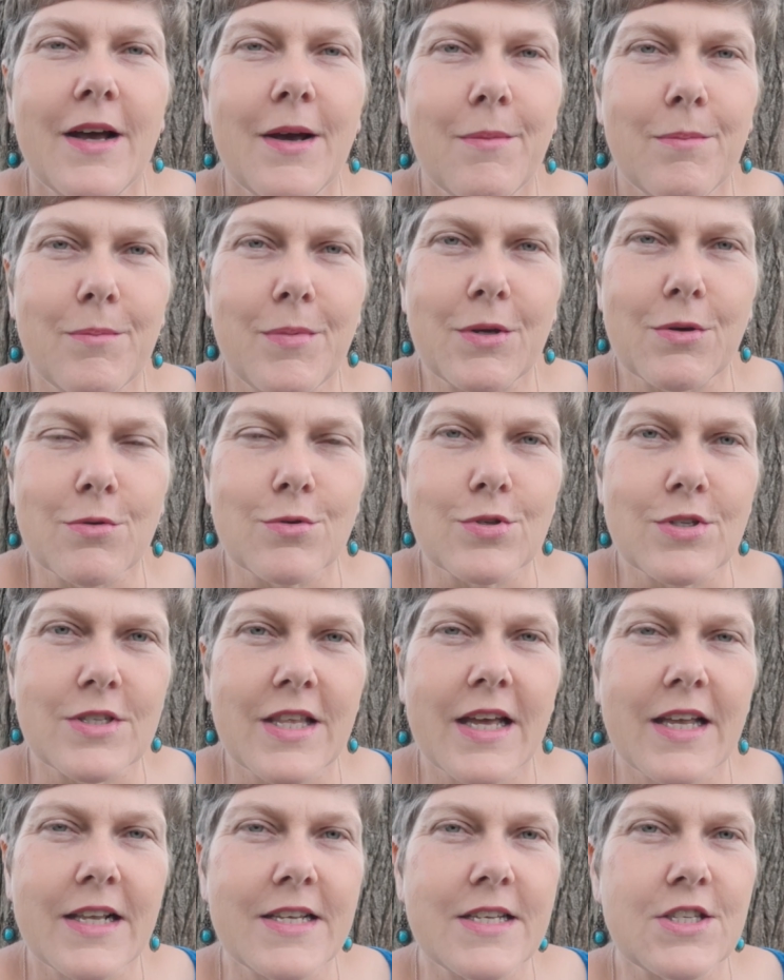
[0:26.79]
because
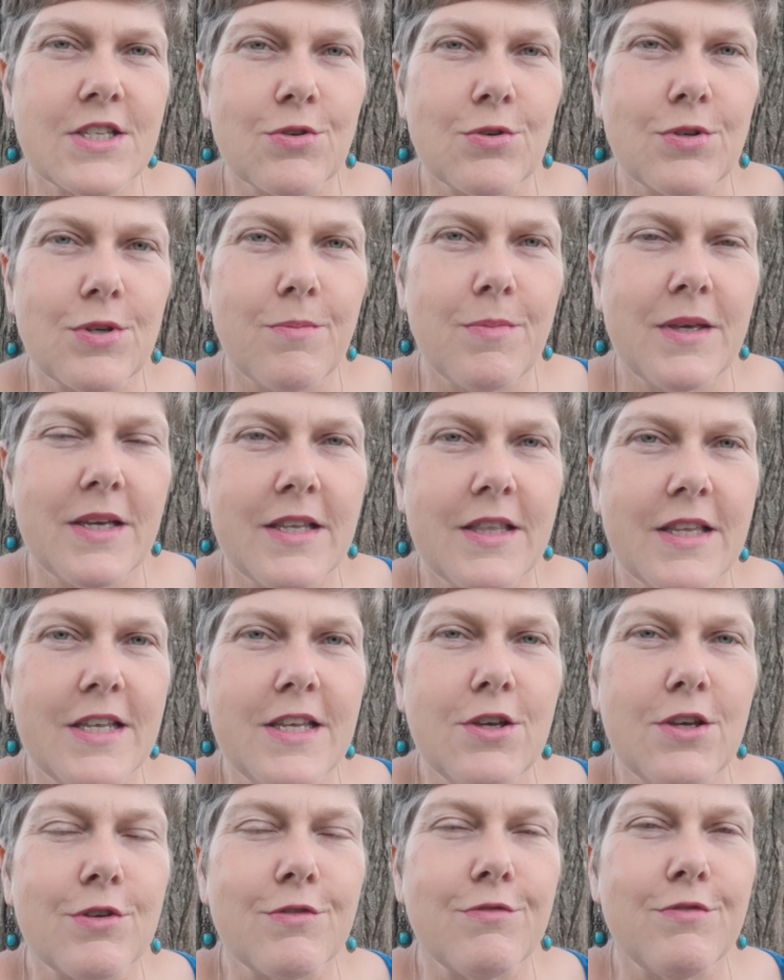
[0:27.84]
that is going to be in the
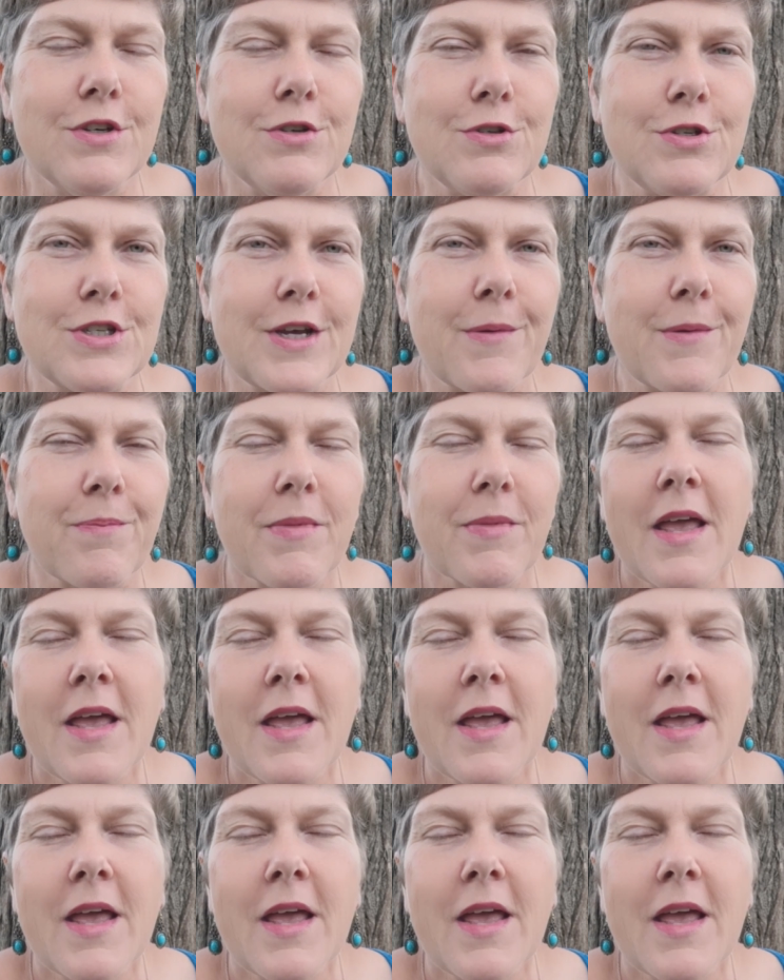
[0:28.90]
near future.